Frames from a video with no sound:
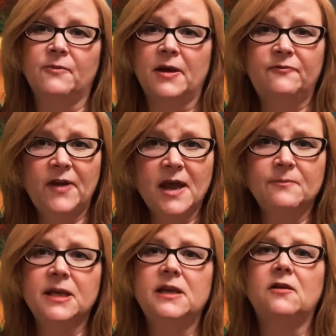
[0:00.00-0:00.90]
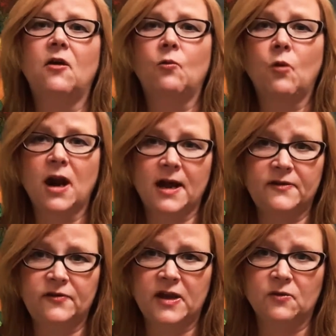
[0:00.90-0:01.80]
family, or what I
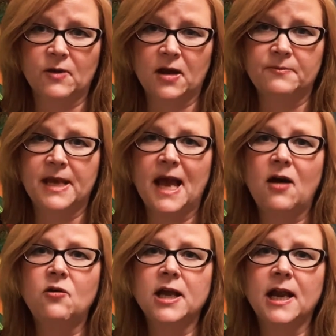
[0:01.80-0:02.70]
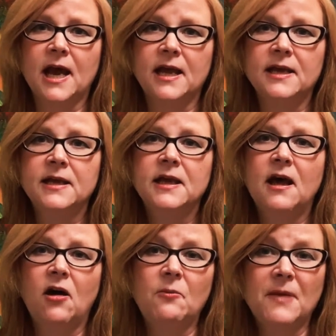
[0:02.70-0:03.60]
see around me? How can I
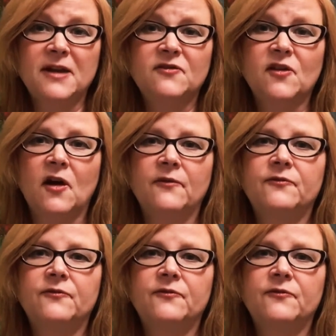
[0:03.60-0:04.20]
help myself